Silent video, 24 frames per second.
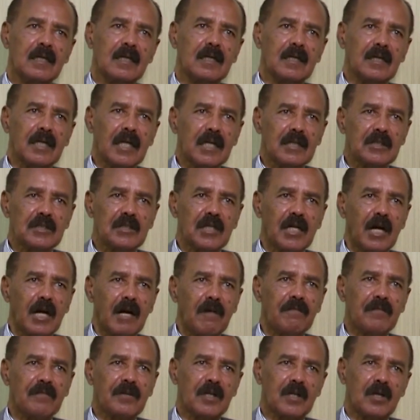
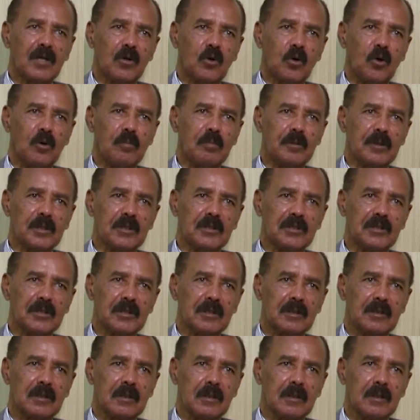Russia-Africa cooperation.
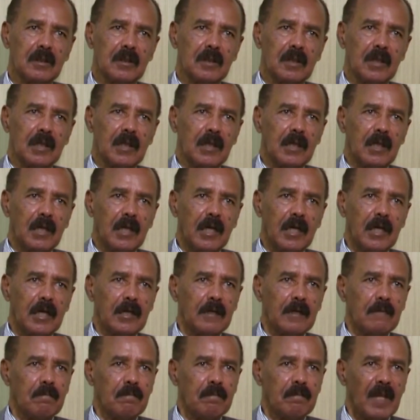
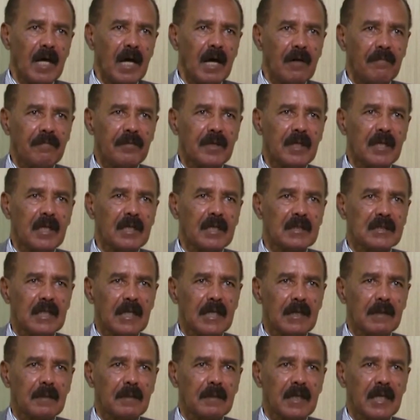And Africans
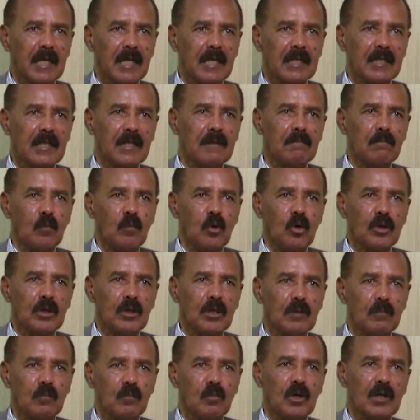are getting more
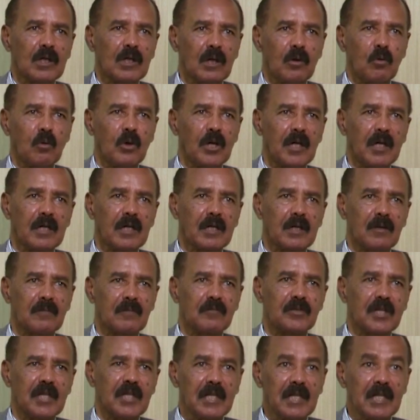and more aware
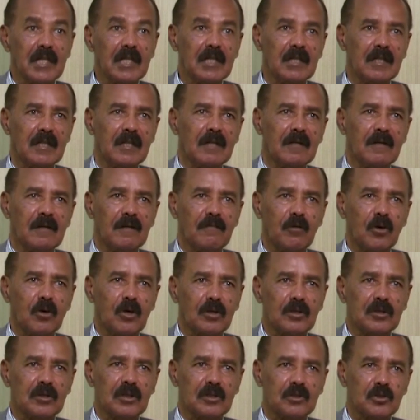of the need
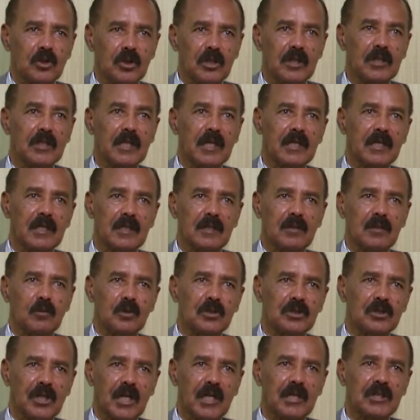for the solidarity
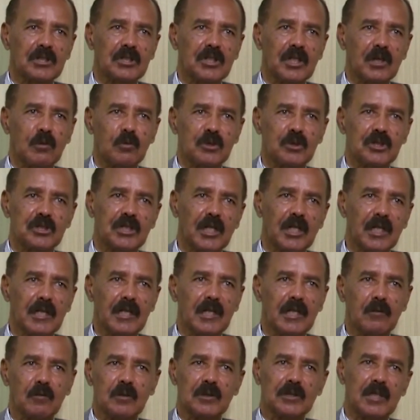with Russia, with
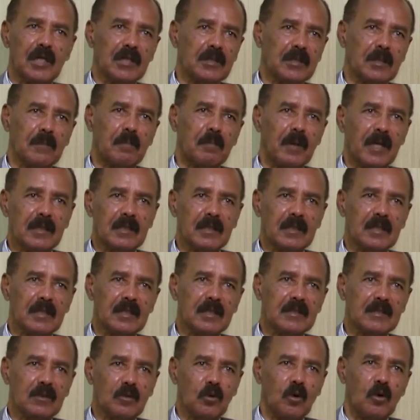China, with other
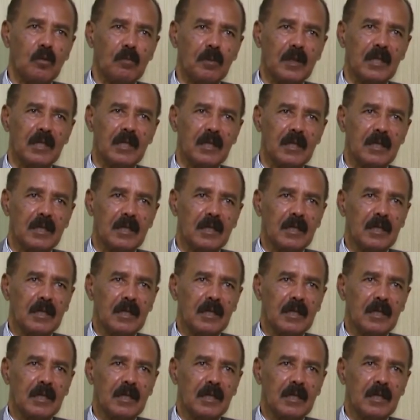partners globally.